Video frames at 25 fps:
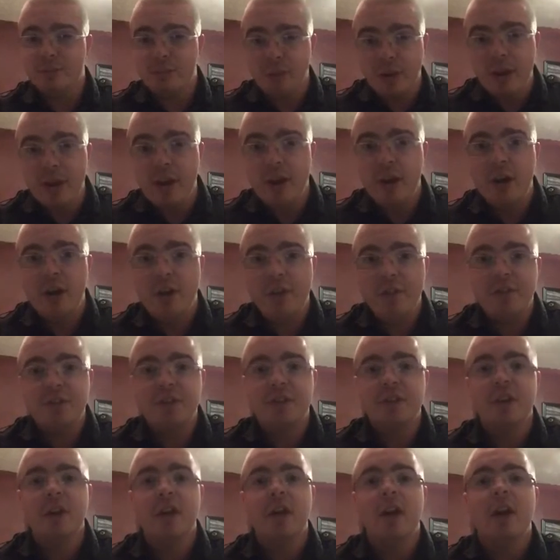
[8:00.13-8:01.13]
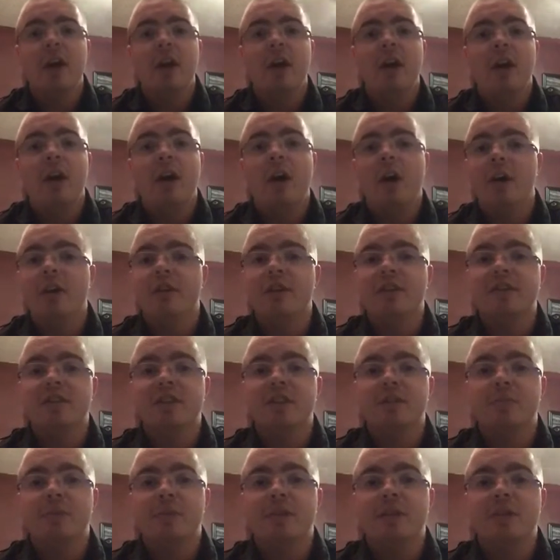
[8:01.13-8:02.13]
the playoffs. This
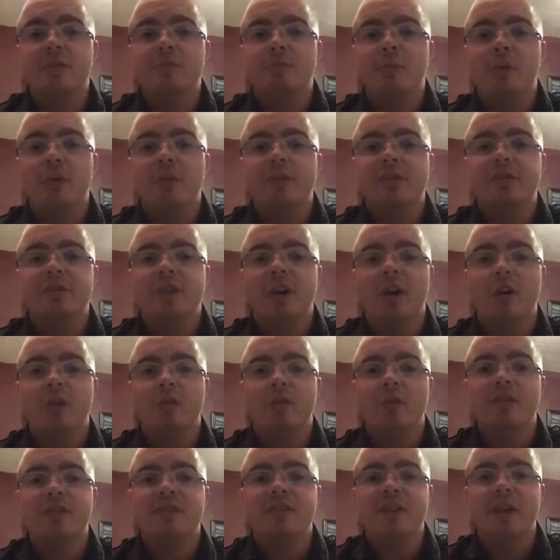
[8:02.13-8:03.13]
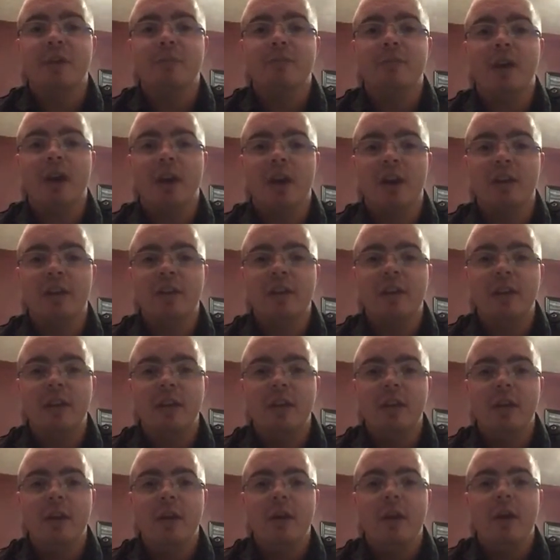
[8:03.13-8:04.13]
has been Sports Talk with Sam
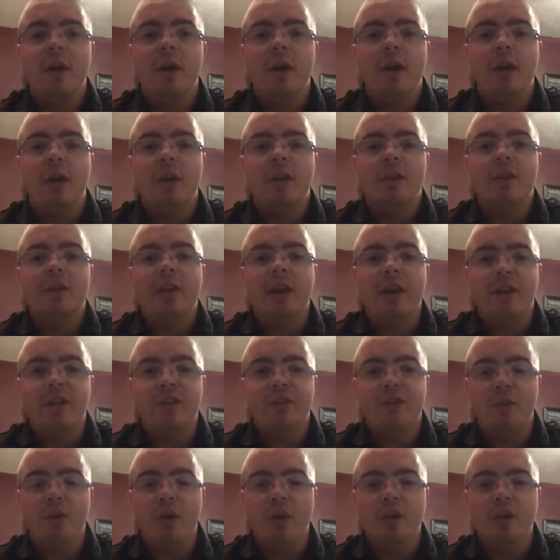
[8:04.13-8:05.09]
Darley. Thanks for